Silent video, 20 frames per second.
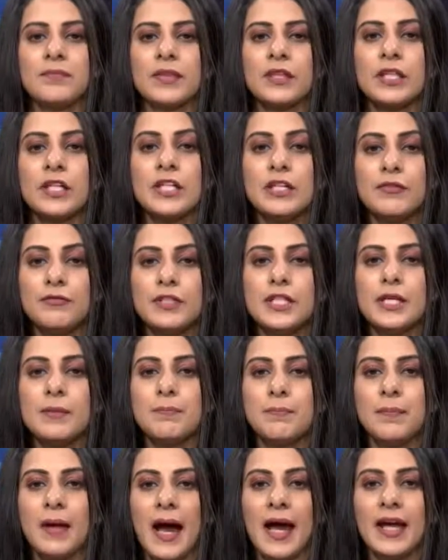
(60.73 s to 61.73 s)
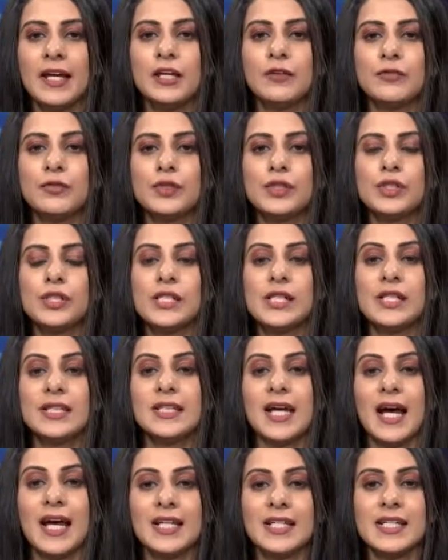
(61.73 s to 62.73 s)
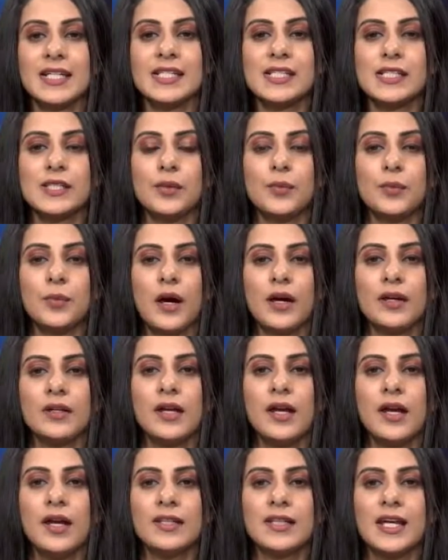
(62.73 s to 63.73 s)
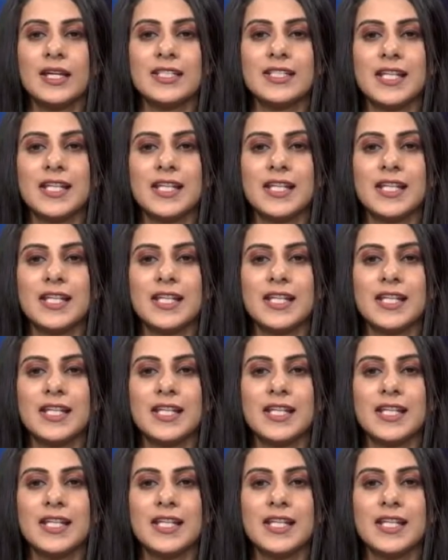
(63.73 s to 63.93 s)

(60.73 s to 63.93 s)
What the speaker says: The Nifty Bank, if you see, that is the one that